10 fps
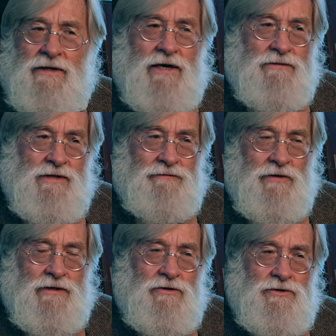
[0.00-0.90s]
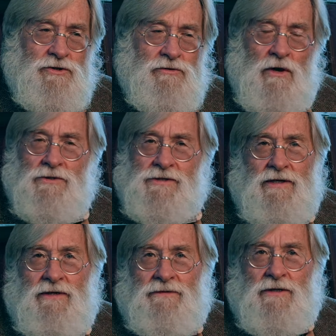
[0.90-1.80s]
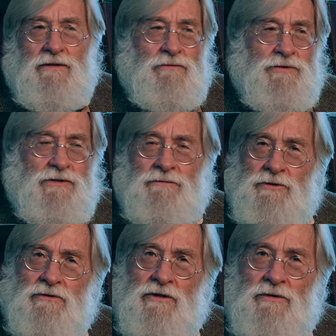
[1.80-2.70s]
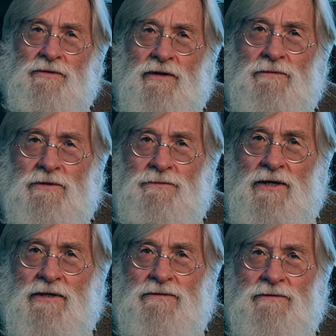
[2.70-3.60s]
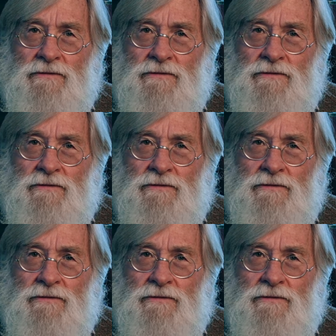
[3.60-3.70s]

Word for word: I definitely could do almost anything that was in the Bouguereau with Gammell's palette